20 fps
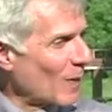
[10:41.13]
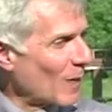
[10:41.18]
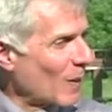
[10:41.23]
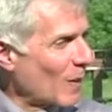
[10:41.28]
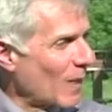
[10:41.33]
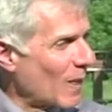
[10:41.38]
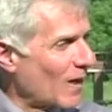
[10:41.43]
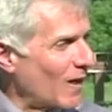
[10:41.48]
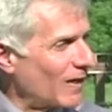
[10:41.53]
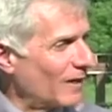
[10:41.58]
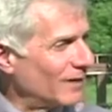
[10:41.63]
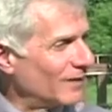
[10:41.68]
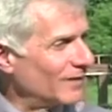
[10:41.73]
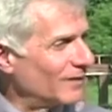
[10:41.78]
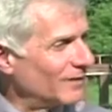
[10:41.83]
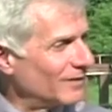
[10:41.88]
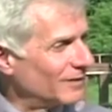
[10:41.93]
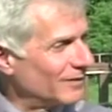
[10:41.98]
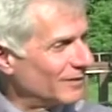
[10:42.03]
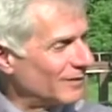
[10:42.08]
and you ran the
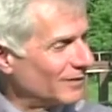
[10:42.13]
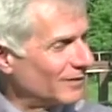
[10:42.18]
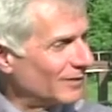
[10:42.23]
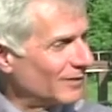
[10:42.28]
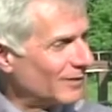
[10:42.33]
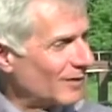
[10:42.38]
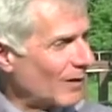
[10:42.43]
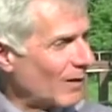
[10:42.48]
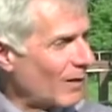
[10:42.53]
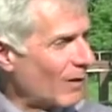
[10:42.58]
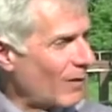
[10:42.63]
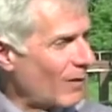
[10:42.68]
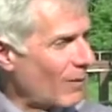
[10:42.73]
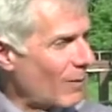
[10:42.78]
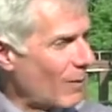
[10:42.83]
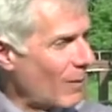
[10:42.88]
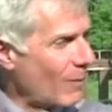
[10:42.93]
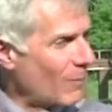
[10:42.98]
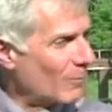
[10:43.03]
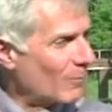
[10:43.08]
Boston Marathon,
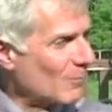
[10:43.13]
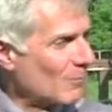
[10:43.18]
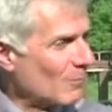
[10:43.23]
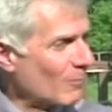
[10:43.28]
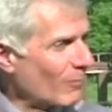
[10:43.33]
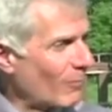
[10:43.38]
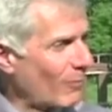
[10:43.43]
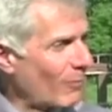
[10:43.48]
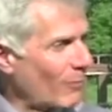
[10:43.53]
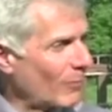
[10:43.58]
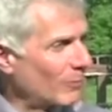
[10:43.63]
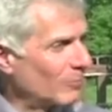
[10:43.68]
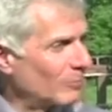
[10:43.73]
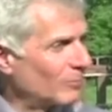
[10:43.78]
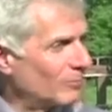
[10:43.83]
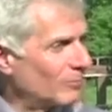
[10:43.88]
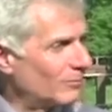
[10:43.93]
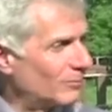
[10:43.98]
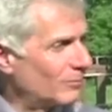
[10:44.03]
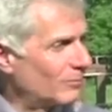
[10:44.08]

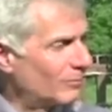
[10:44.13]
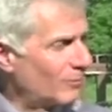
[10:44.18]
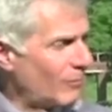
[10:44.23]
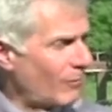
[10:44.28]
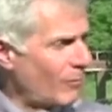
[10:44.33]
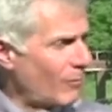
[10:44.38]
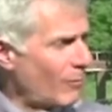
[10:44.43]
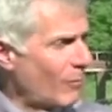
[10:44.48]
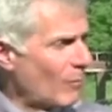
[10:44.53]
did you